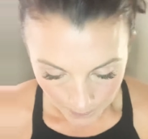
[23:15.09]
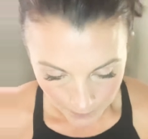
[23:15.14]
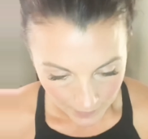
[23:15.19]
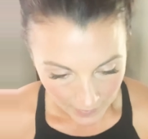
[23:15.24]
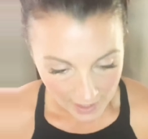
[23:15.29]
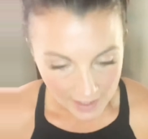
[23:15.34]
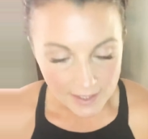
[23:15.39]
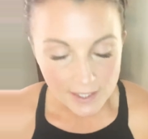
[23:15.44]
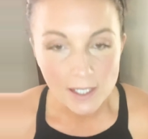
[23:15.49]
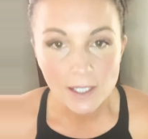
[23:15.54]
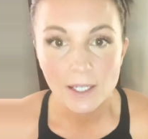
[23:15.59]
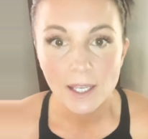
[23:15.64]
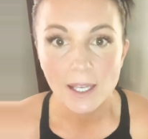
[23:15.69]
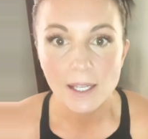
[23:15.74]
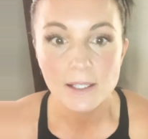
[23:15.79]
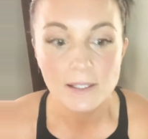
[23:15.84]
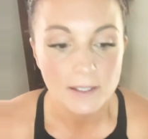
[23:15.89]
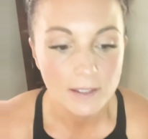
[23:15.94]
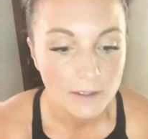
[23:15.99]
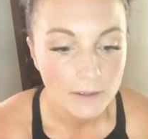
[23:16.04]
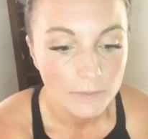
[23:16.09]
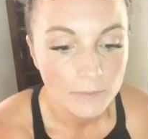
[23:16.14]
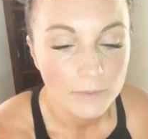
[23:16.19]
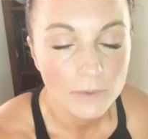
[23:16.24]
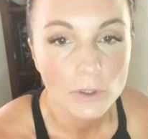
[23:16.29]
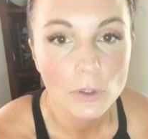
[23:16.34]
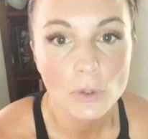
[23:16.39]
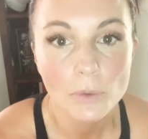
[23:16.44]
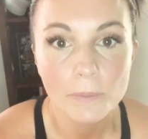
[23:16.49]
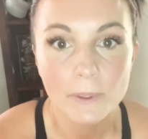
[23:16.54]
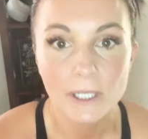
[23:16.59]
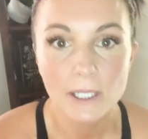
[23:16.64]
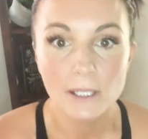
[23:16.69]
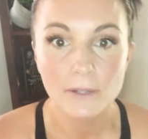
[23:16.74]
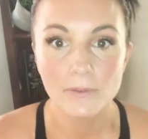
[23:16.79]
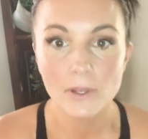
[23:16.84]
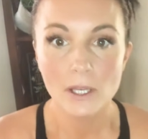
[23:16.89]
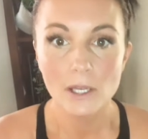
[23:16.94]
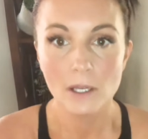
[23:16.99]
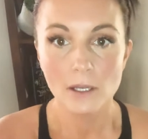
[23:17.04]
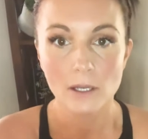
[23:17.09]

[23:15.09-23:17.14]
That's it, guys. A little bit of,